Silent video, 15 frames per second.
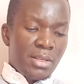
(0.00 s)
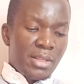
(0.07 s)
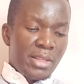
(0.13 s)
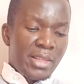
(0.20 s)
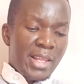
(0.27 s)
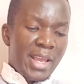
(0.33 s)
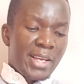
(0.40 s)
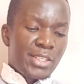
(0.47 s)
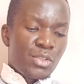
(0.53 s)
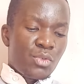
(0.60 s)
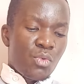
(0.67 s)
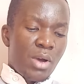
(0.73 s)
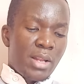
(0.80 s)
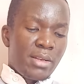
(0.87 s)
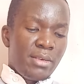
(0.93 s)
Next
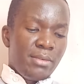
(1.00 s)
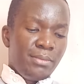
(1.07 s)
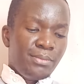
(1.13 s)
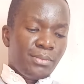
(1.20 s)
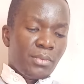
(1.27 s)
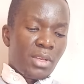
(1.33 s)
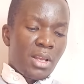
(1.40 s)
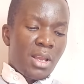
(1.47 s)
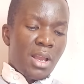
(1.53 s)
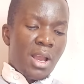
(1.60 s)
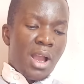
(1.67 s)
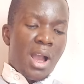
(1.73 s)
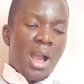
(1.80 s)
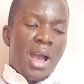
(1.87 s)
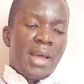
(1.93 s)
one,
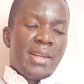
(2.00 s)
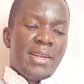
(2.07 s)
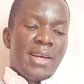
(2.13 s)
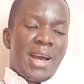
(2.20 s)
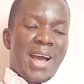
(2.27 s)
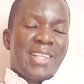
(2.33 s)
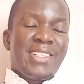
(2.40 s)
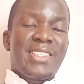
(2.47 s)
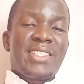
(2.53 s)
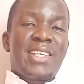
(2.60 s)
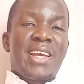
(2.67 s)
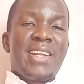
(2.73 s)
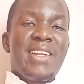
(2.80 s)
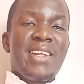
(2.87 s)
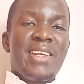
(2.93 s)
an
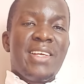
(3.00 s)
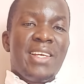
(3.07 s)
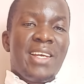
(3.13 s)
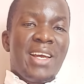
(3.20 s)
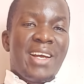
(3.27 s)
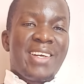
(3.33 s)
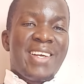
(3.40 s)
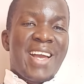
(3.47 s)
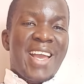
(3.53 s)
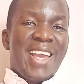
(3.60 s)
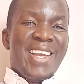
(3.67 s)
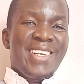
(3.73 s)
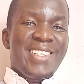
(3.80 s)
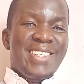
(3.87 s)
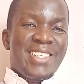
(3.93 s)
unsteady
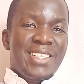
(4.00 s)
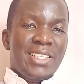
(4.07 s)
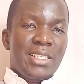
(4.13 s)
gait.